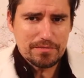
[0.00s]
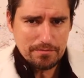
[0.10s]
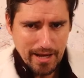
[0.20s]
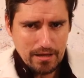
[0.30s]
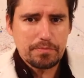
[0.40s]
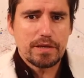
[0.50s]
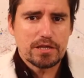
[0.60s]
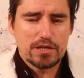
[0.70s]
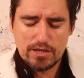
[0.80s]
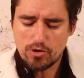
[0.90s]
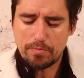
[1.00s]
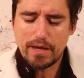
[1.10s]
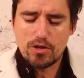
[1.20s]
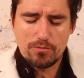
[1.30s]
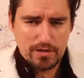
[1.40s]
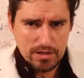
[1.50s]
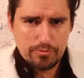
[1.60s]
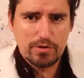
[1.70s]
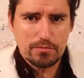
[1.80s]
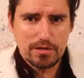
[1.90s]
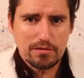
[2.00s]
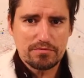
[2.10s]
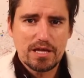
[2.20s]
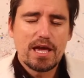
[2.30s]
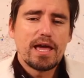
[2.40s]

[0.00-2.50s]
in my opinion, like you're paying your monthly premiums.